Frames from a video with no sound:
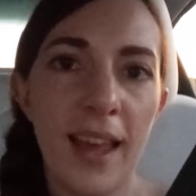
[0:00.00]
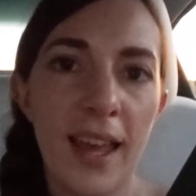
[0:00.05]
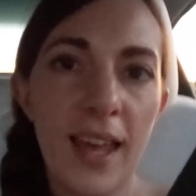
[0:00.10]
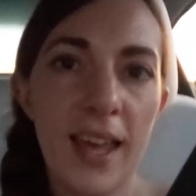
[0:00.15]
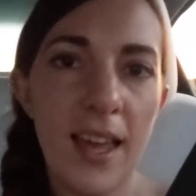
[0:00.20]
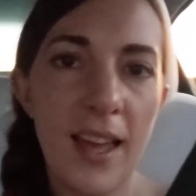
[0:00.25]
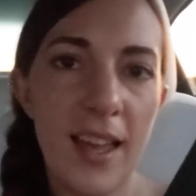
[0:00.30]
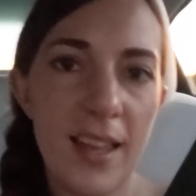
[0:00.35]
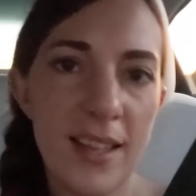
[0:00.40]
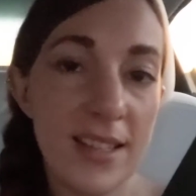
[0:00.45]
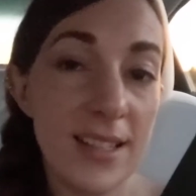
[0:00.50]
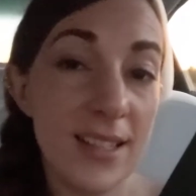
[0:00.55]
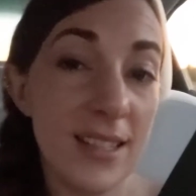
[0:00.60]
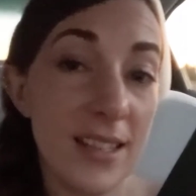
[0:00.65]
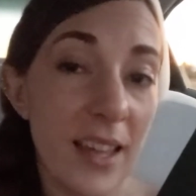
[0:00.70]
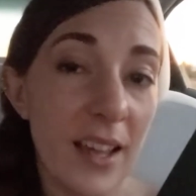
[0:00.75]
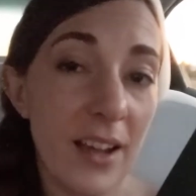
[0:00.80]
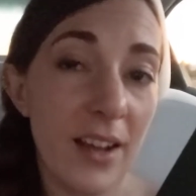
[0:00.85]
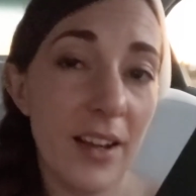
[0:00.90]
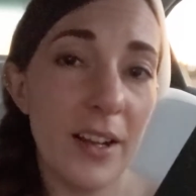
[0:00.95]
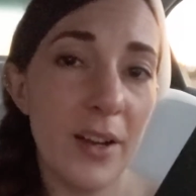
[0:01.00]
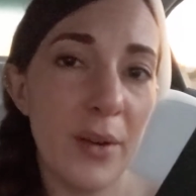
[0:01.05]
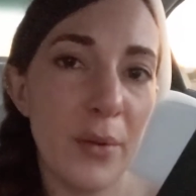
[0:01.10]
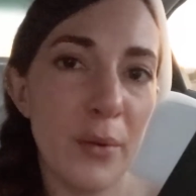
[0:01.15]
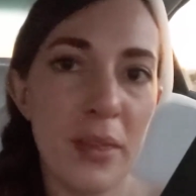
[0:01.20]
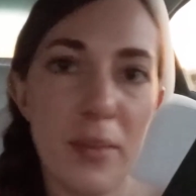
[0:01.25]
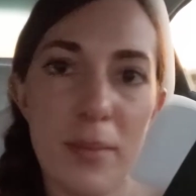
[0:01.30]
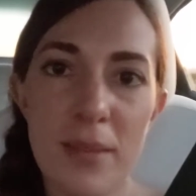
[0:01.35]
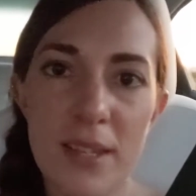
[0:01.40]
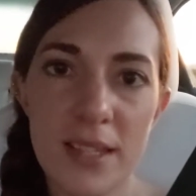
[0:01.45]
guys, it's Kara
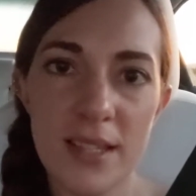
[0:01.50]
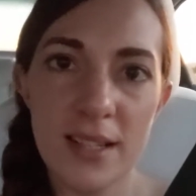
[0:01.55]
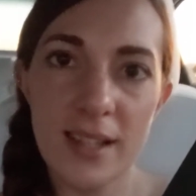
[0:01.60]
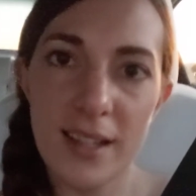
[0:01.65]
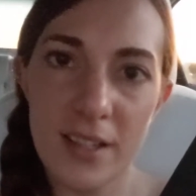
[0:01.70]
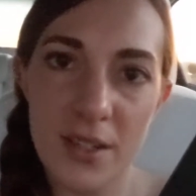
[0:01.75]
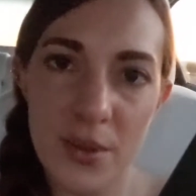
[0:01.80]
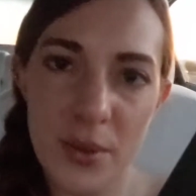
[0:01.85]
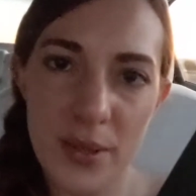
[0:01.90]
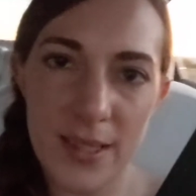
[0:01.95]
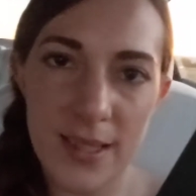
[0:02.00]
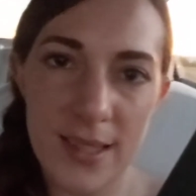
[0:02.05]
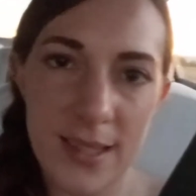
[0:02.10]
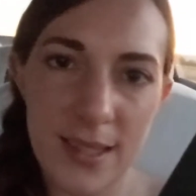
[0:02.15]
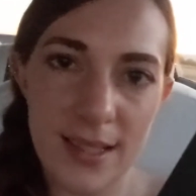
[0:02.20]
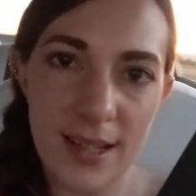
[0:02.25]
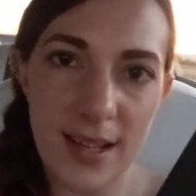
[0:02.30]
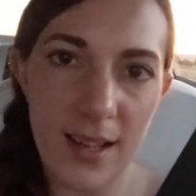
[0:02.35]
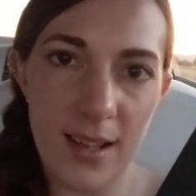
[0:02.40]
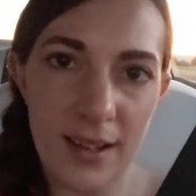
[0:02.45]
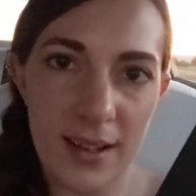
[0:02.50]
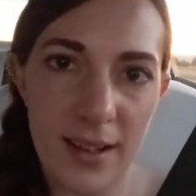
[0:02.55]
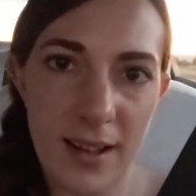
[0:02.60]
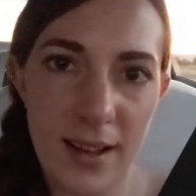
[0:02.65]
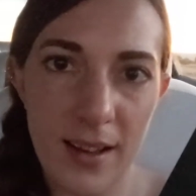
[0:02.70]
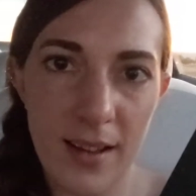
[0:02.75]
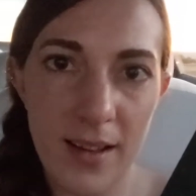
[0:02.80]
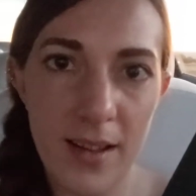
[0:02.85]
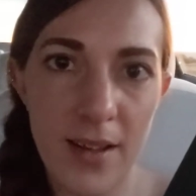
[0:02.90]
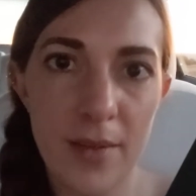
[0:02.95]
with
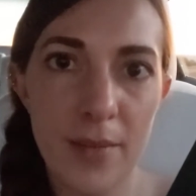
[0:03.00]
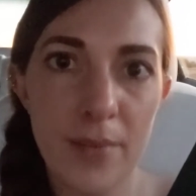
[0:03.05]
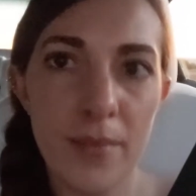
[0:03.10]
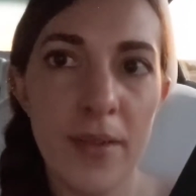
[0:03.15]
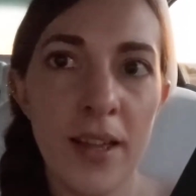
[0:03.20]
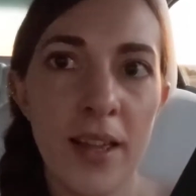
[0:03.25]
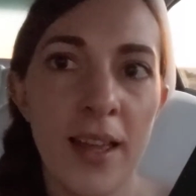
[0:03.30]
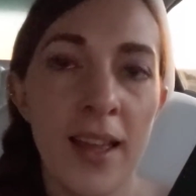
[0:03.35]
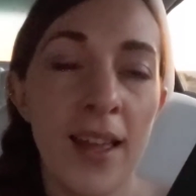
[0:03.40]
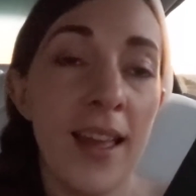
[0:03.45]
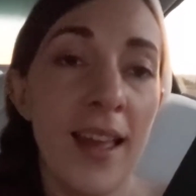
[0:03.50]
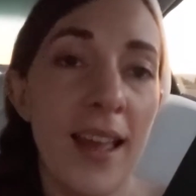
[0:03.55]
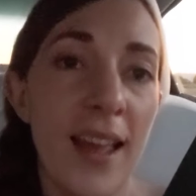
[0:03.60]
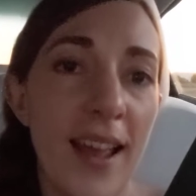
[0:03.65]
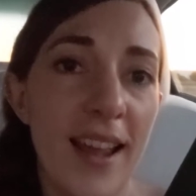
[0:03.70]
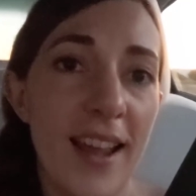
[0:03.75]
MysticTwist.com,